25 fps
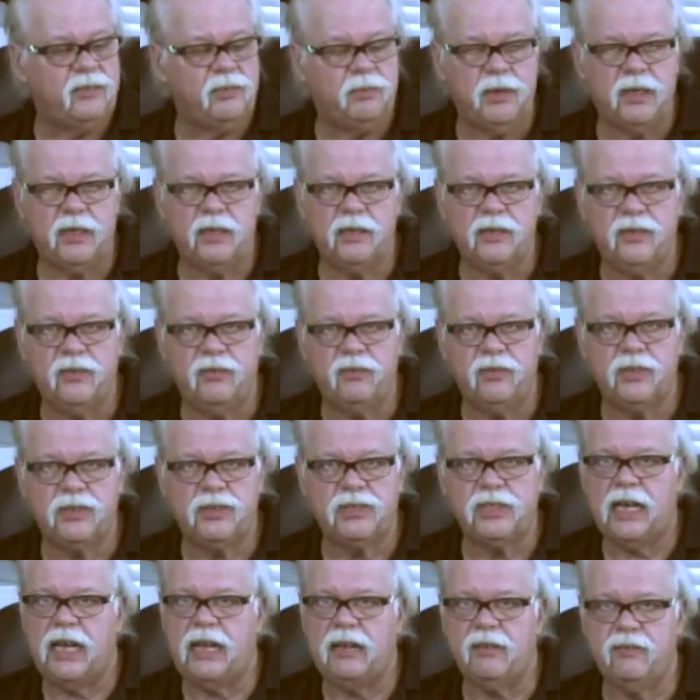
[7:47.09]
because for
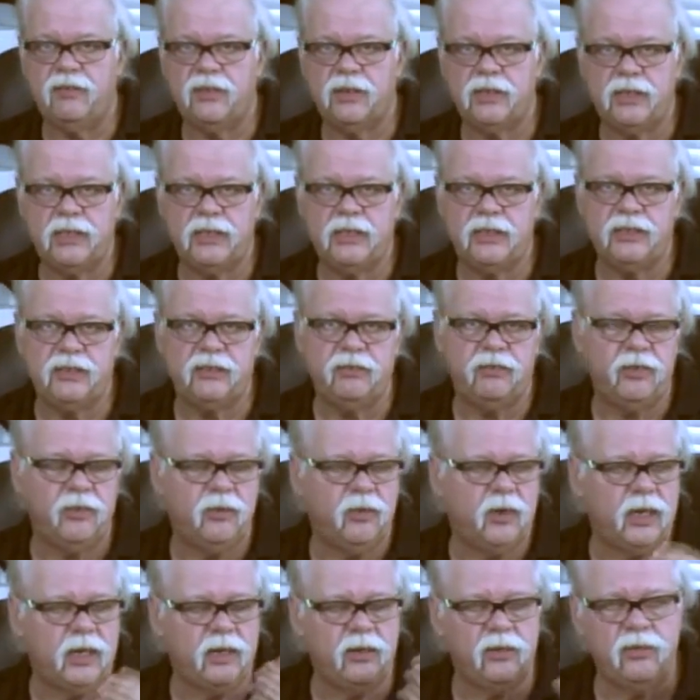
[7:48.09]
stock footage, if you
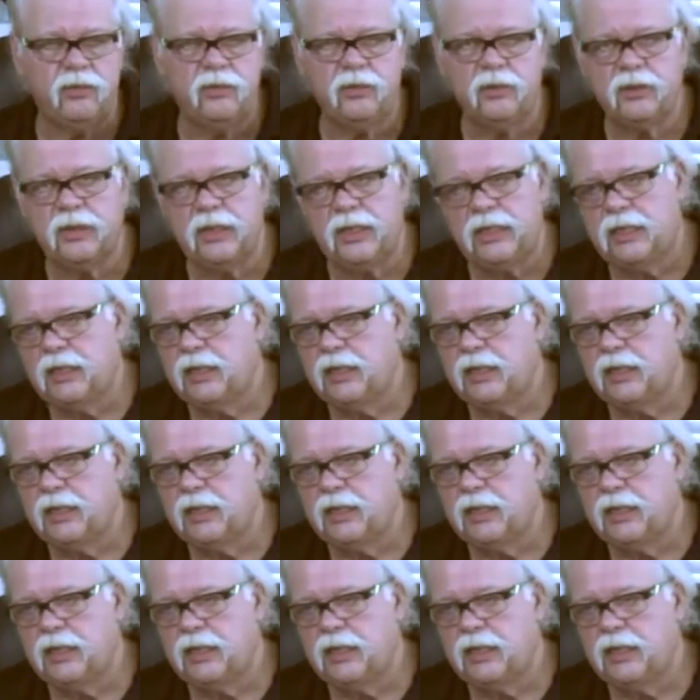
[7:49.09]
want to do,